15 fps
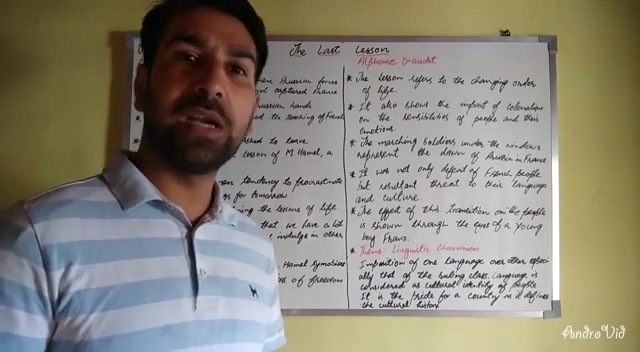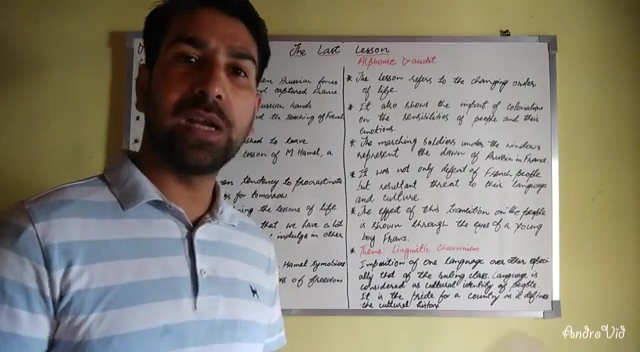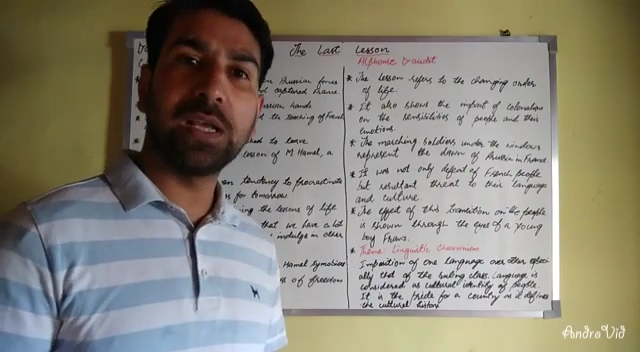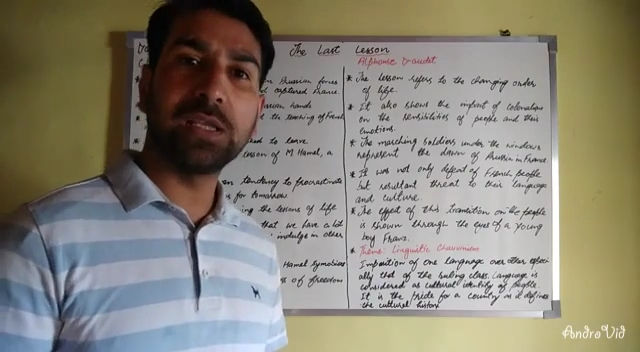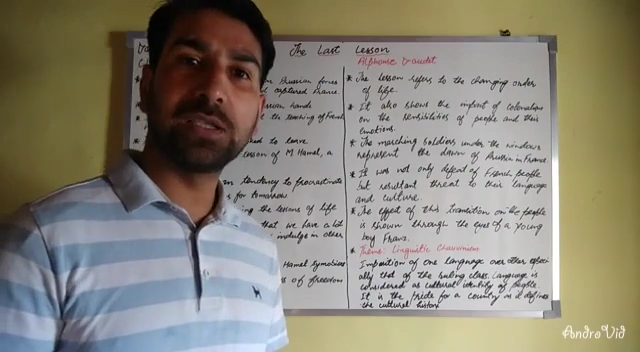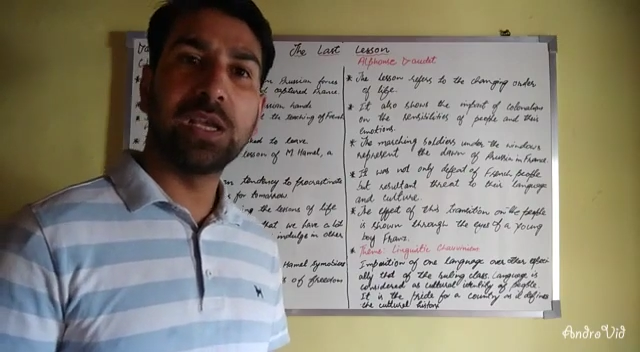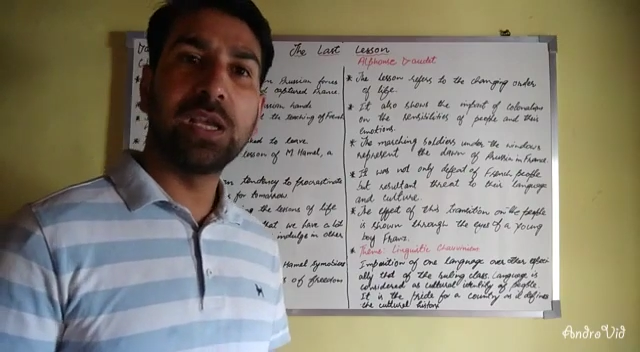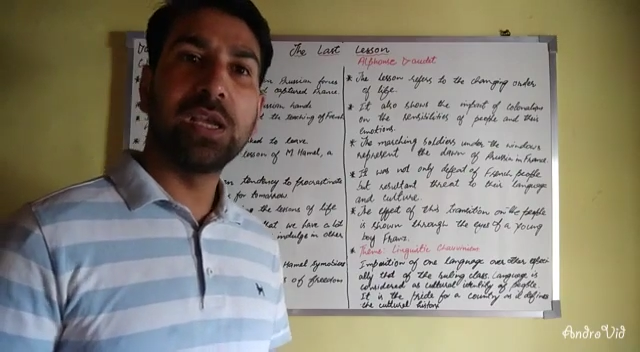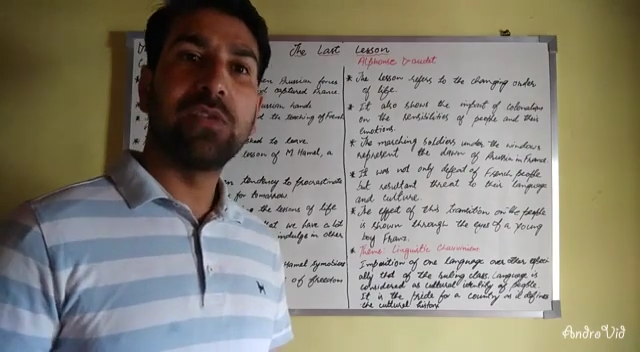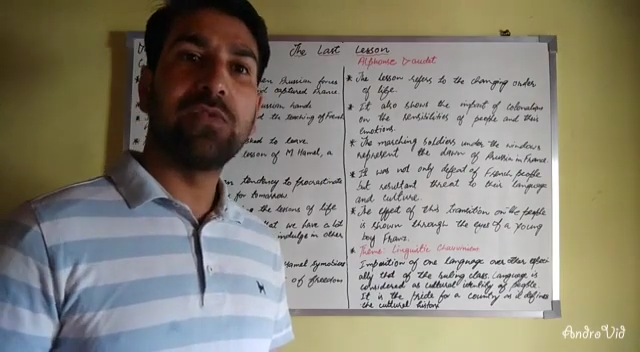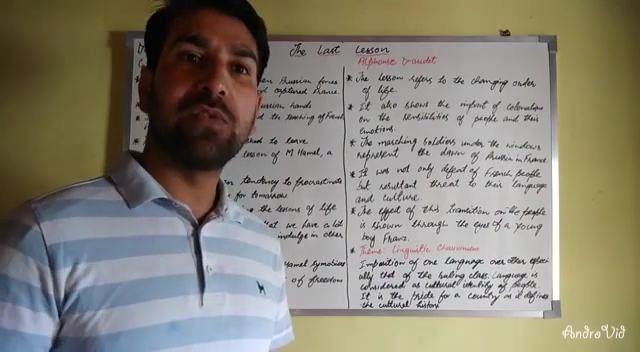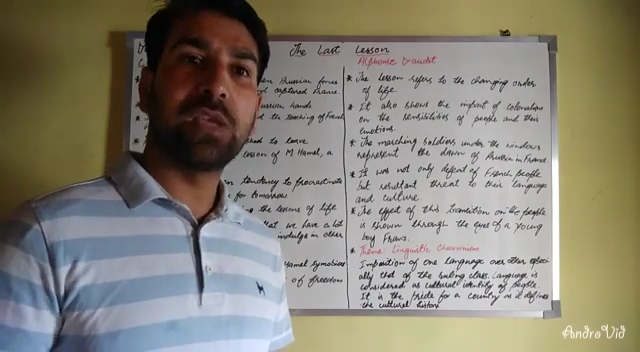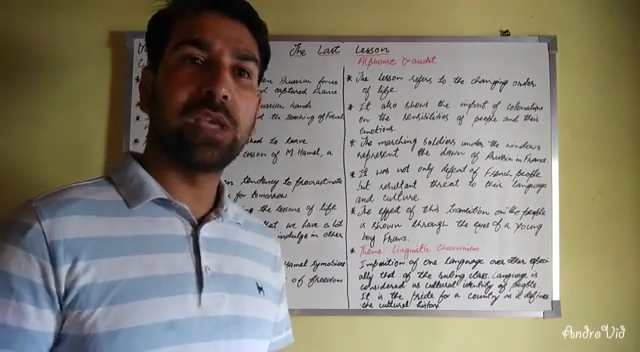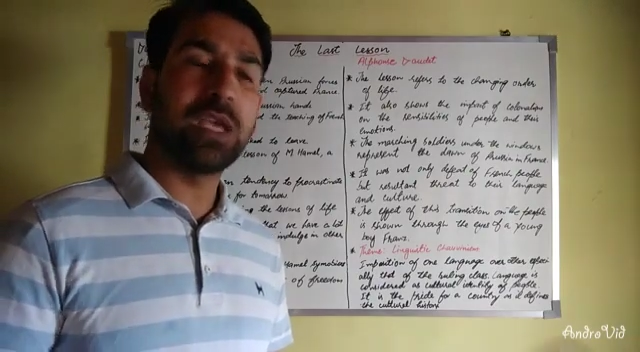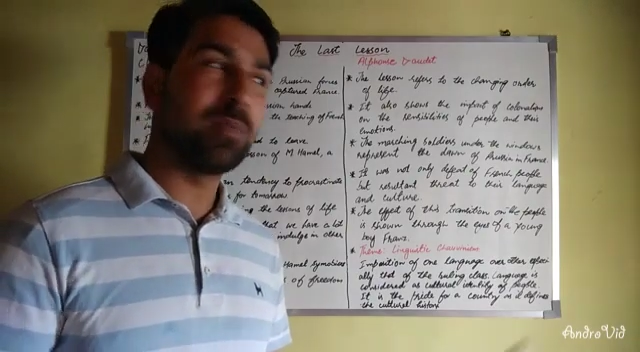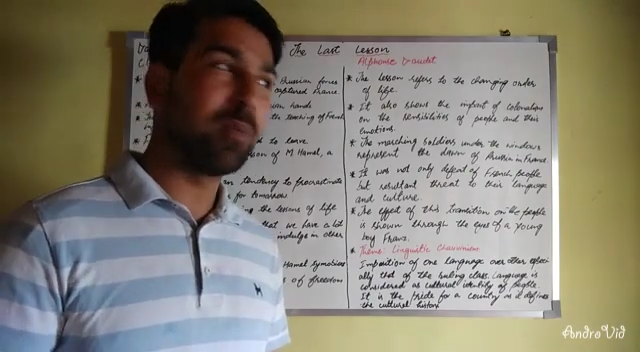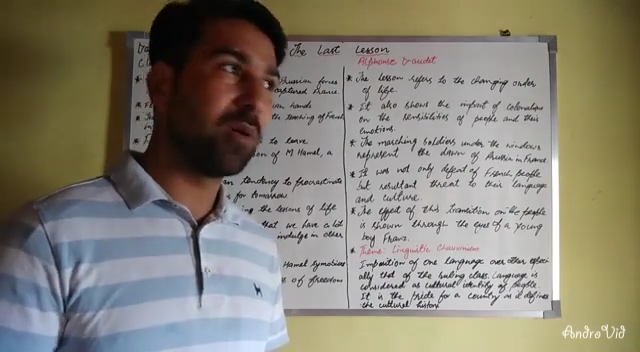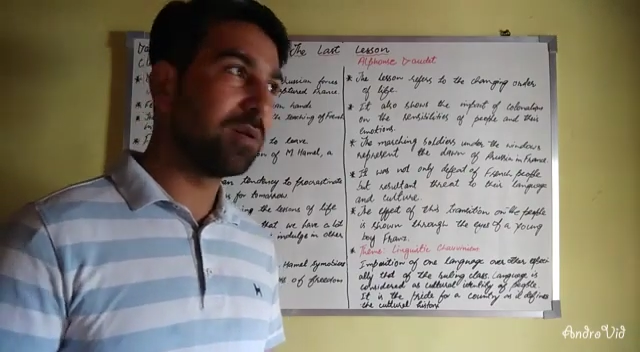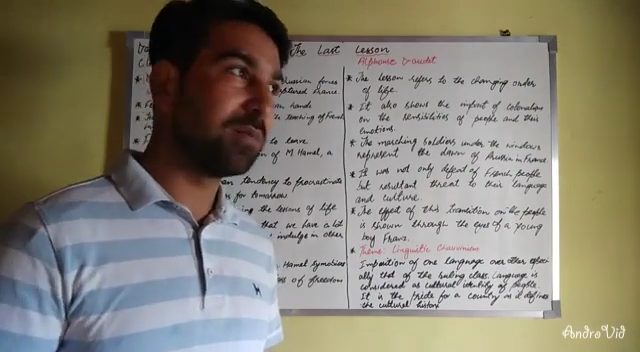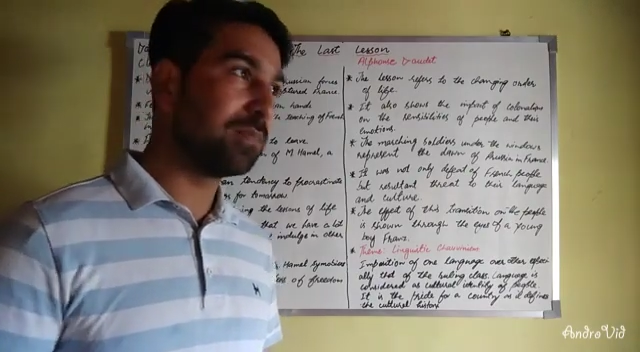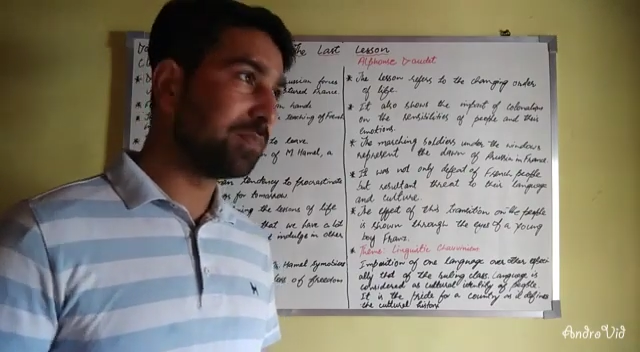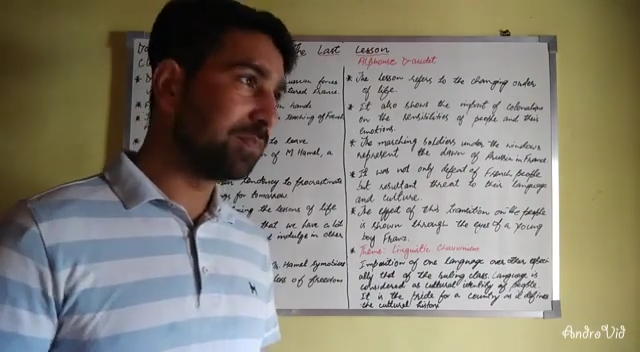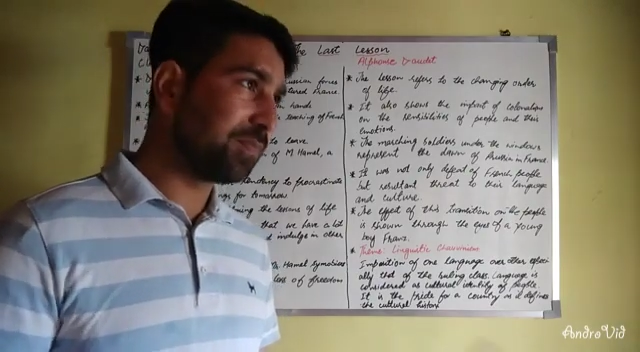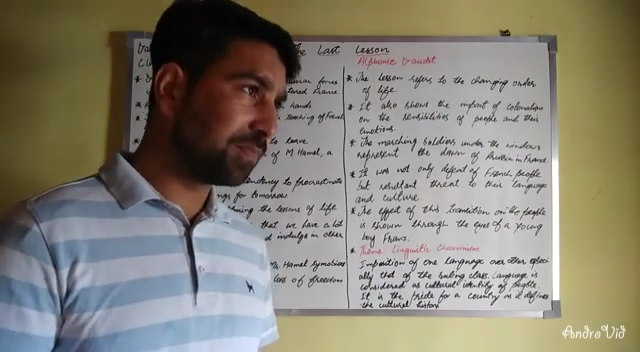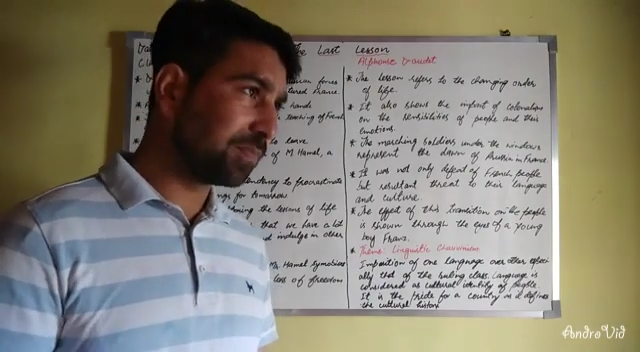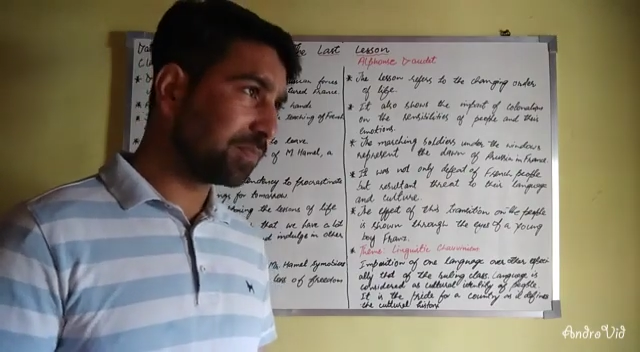days we keep on